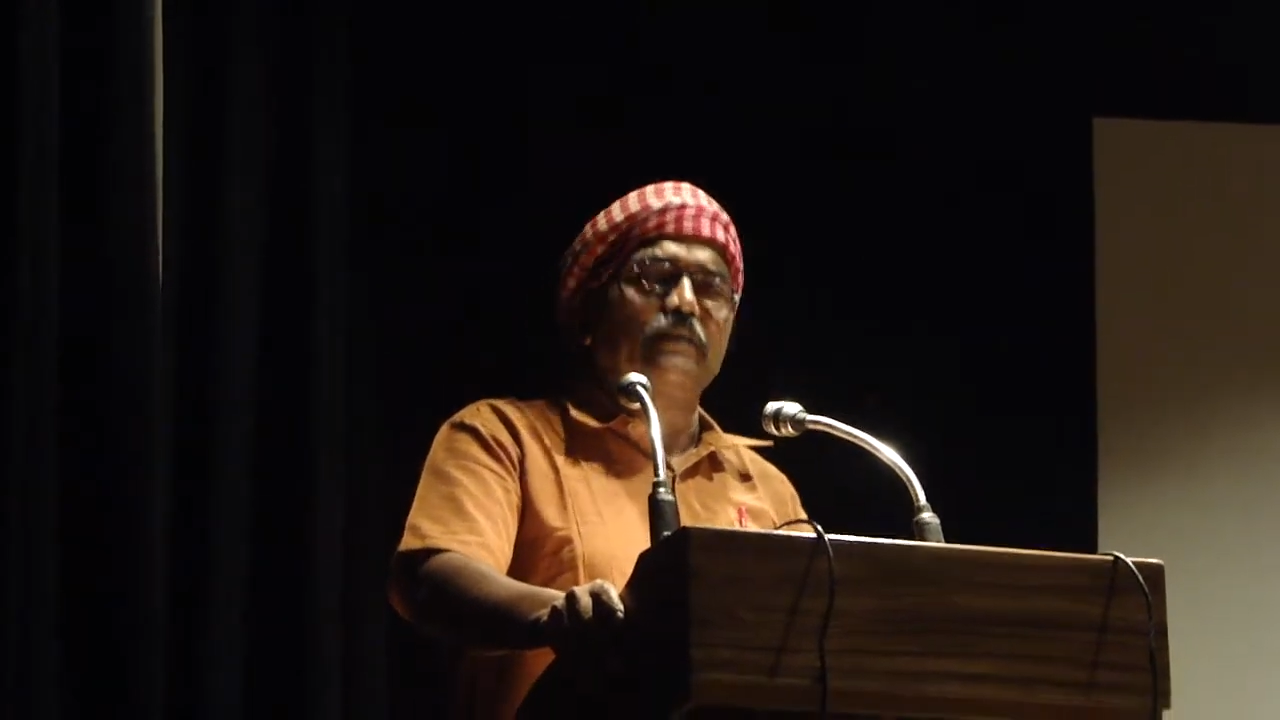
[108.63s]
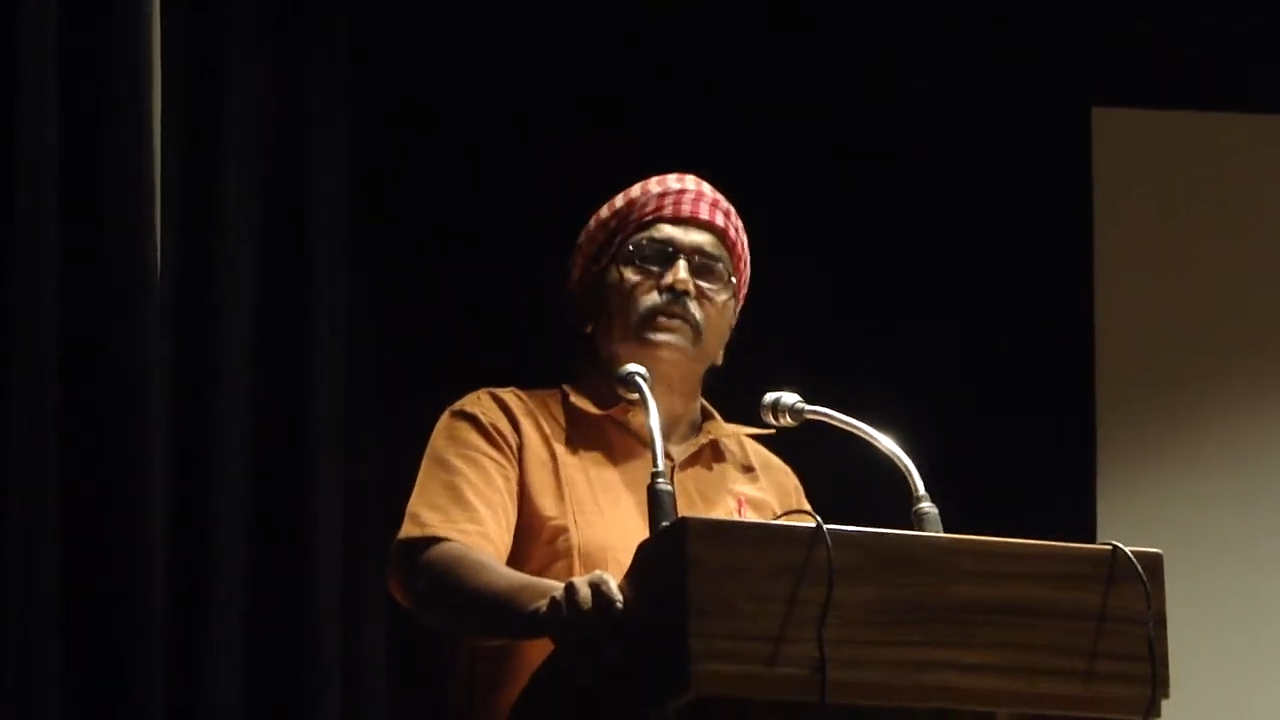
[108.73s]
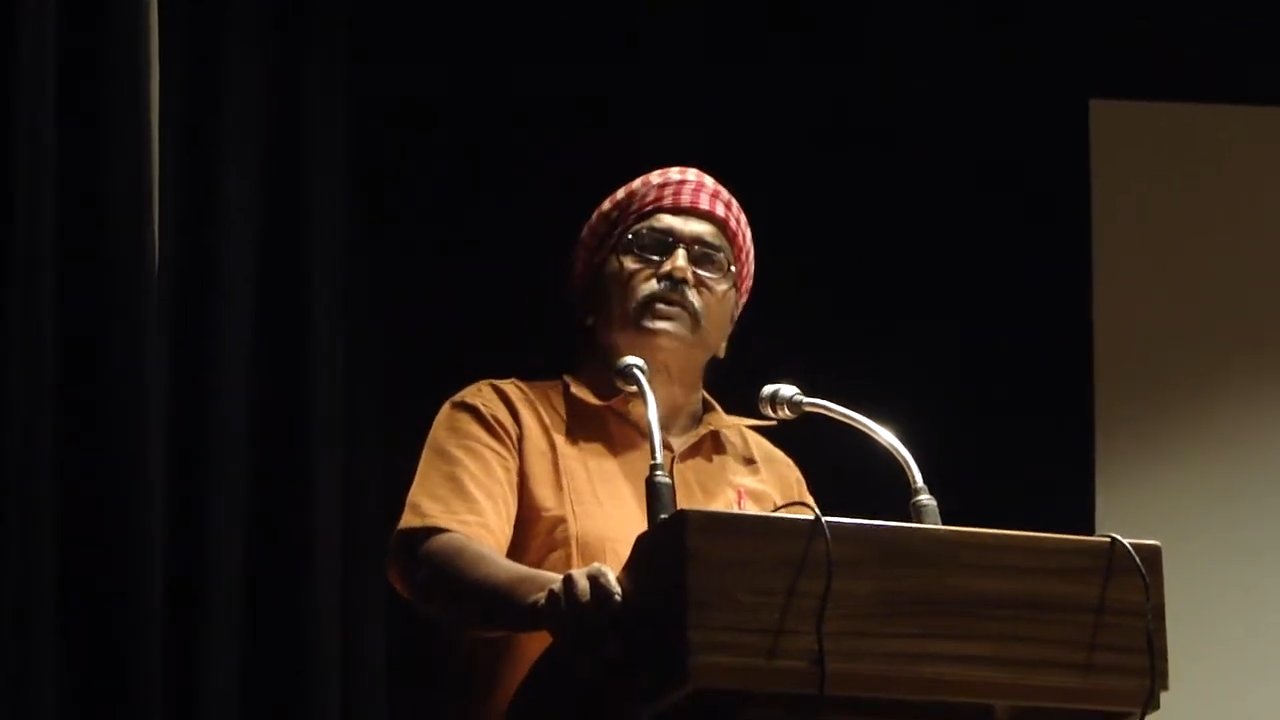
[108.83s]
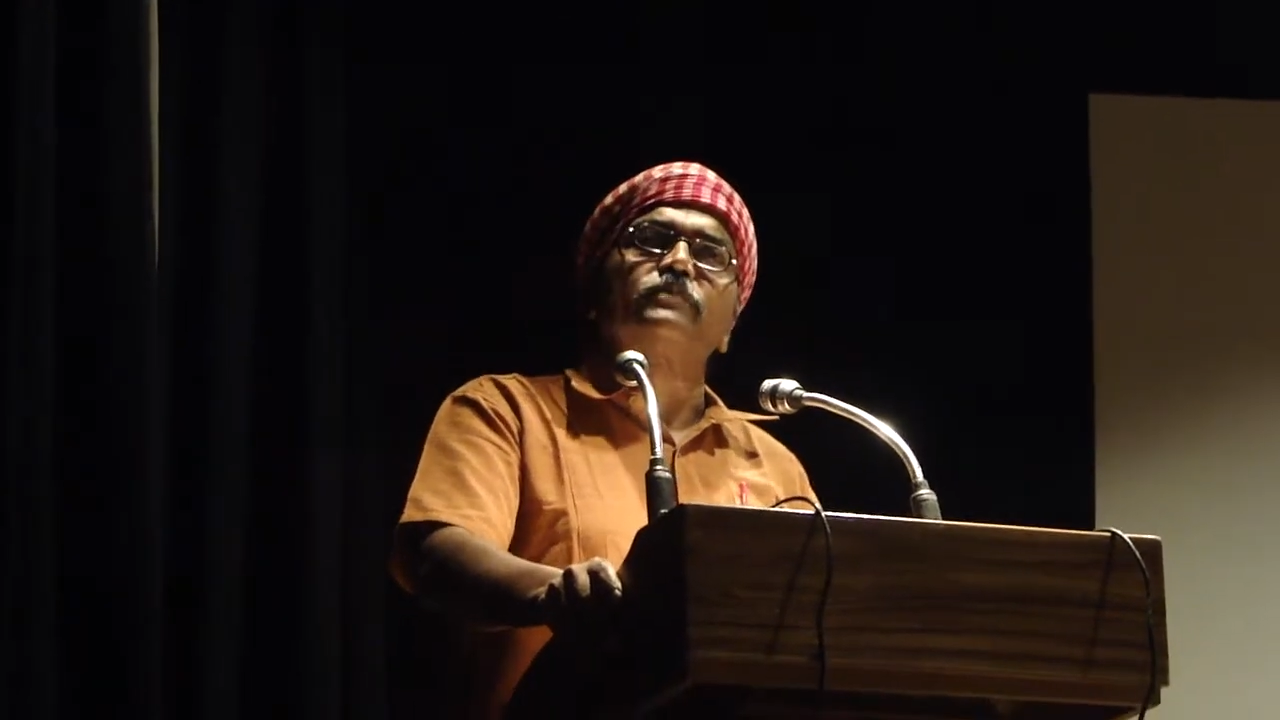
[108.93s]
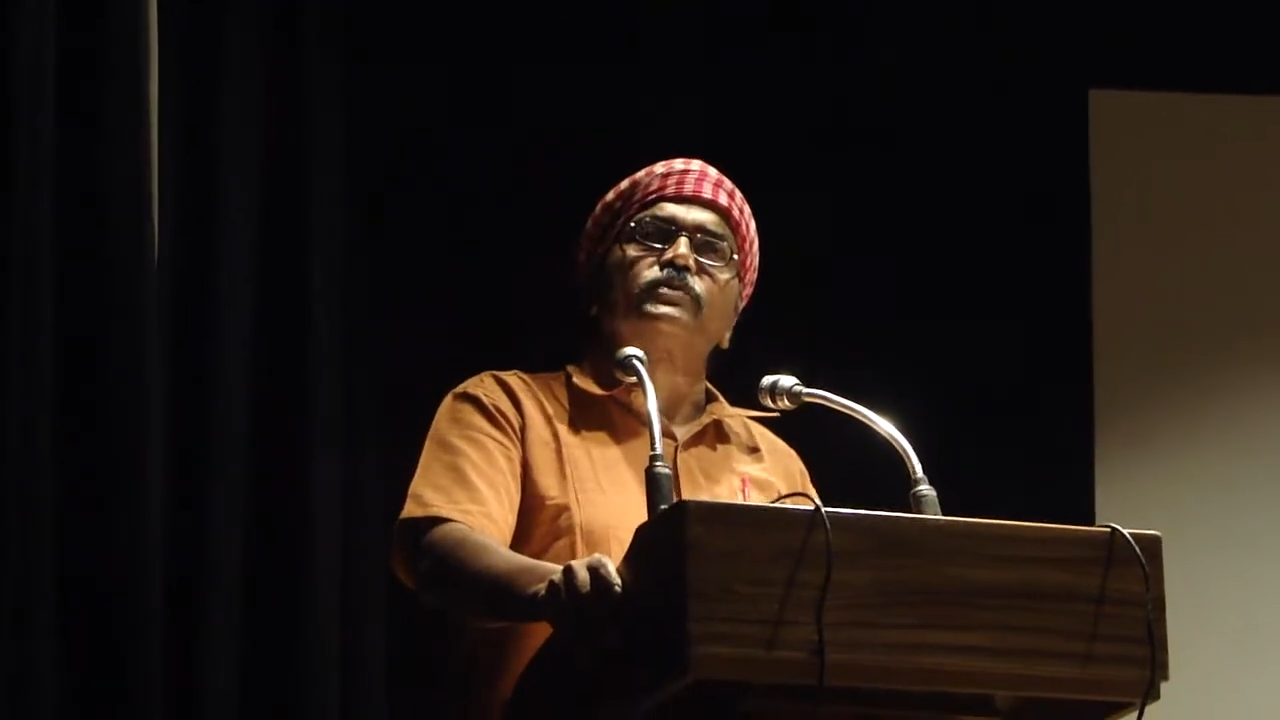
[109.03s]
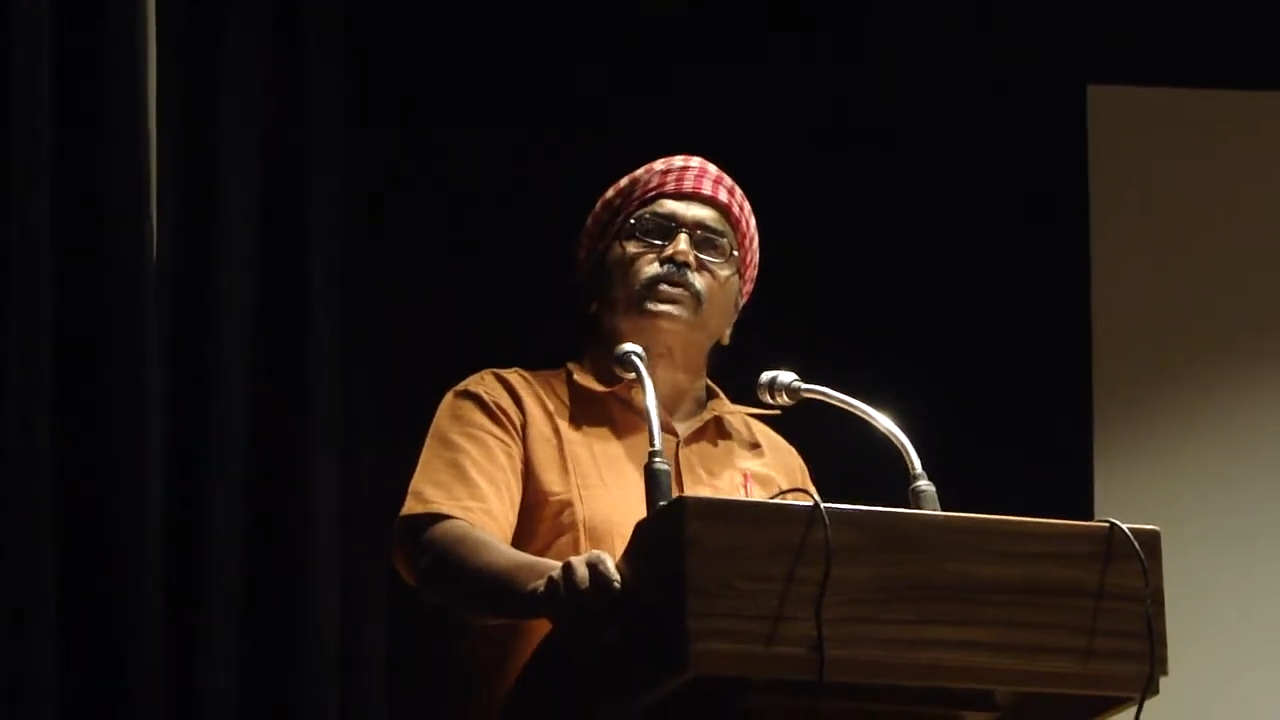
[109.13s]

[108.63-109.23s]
in terms